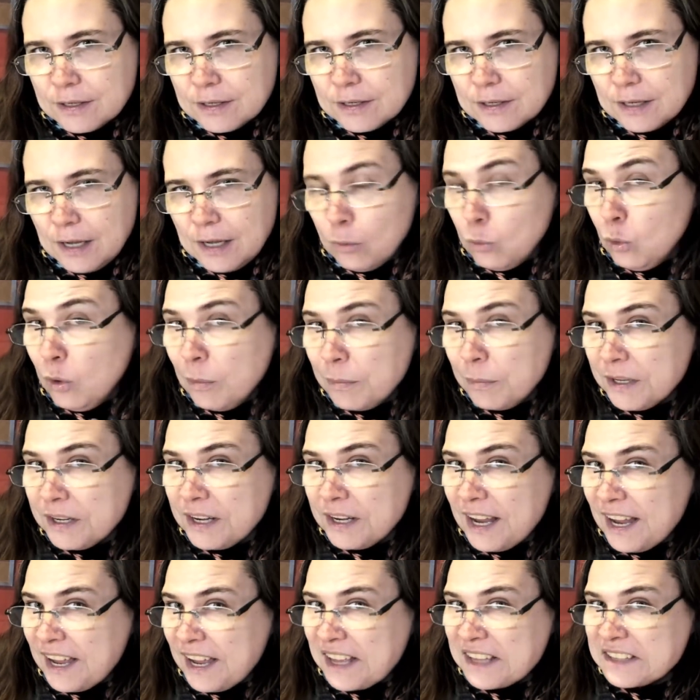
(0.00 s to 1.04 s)
A woman
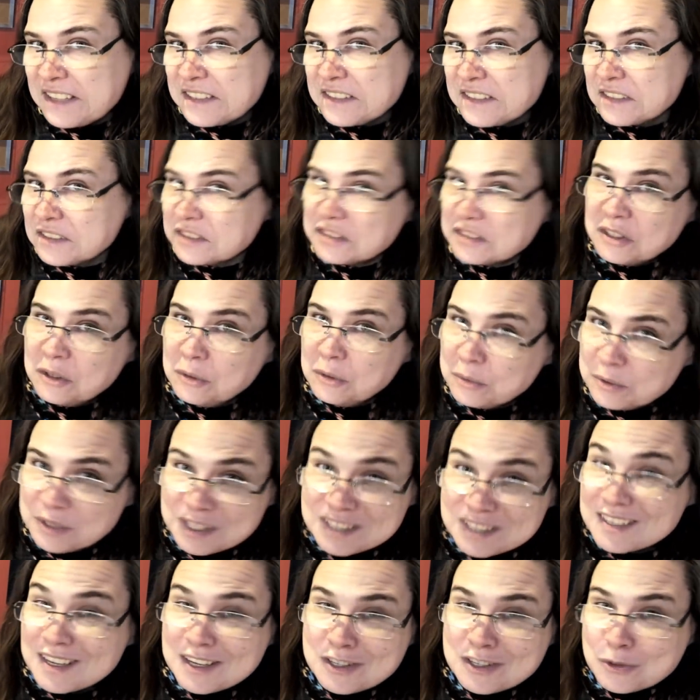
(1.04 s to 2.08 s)
has no
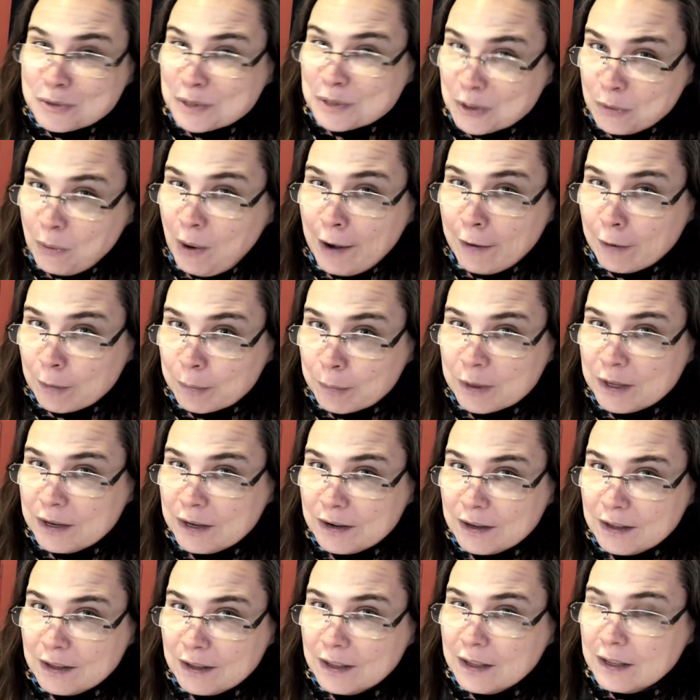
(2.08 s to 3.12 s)
such requirement.
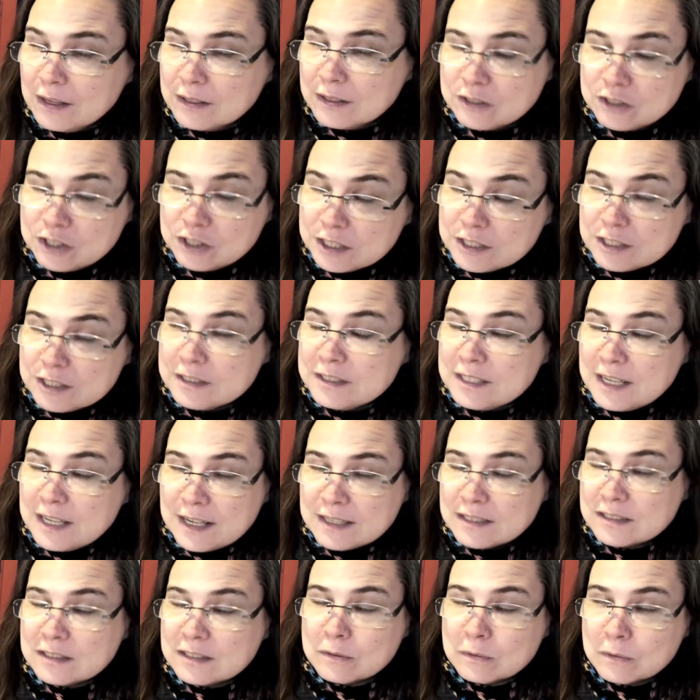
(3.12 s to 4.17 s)
She just
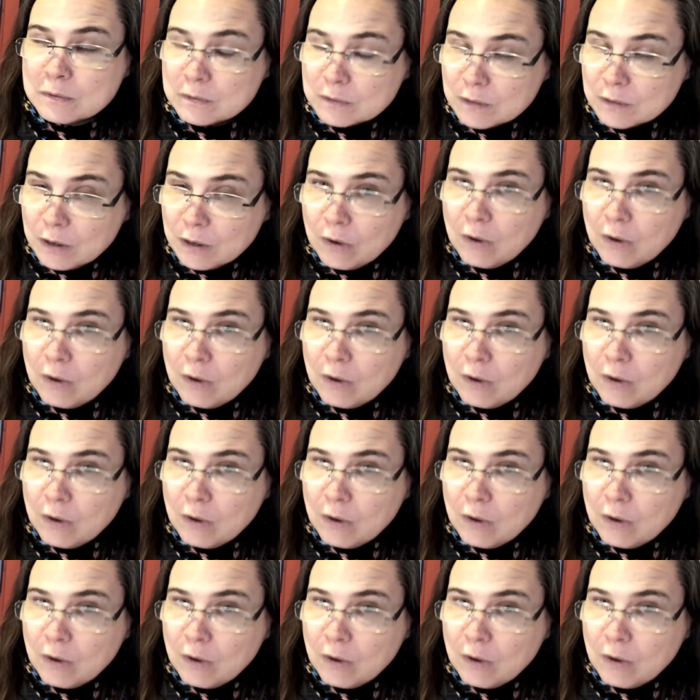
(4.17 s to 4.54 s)
has to grow